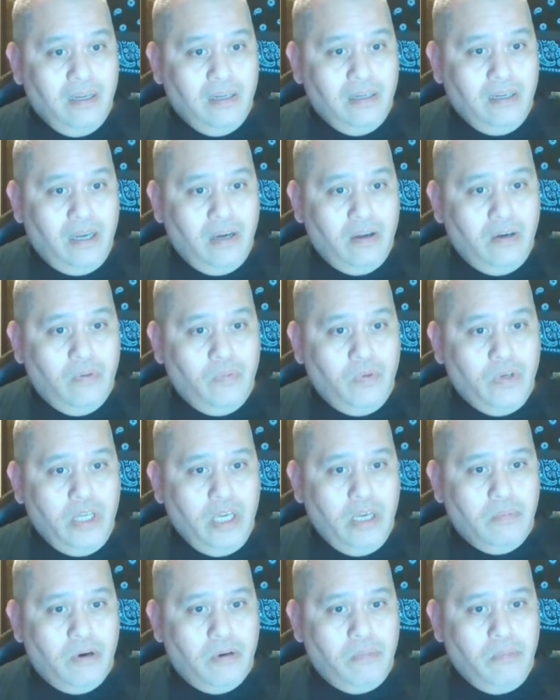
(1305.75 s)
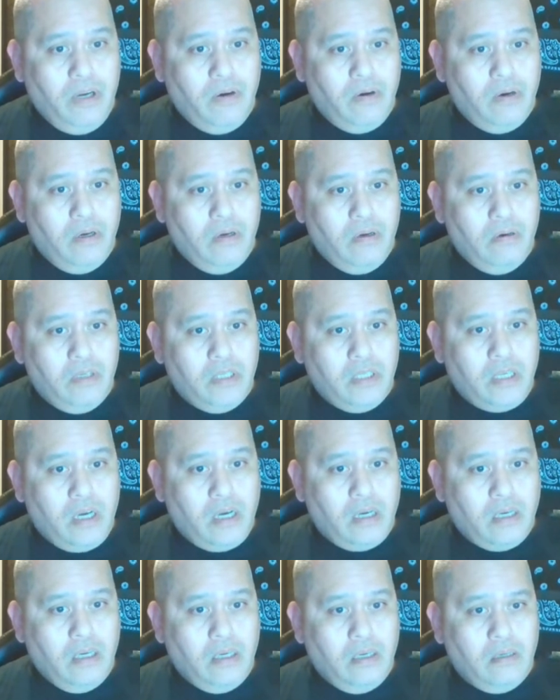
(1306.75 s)
Now, the Redeemer Miro is
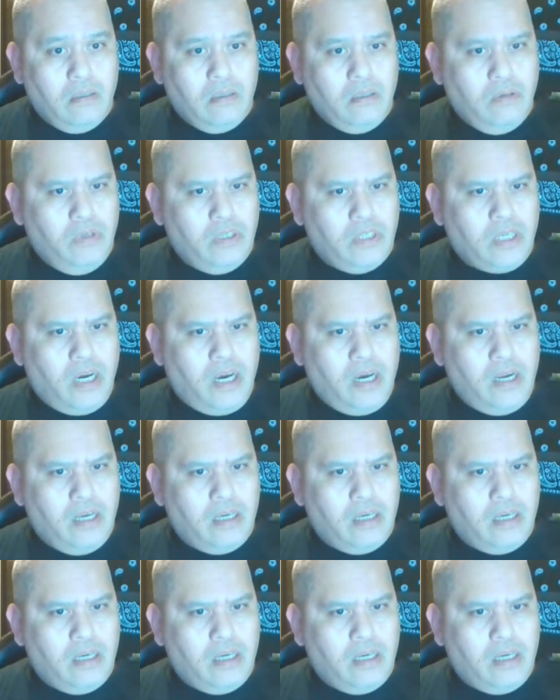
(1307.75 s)
talking to his God,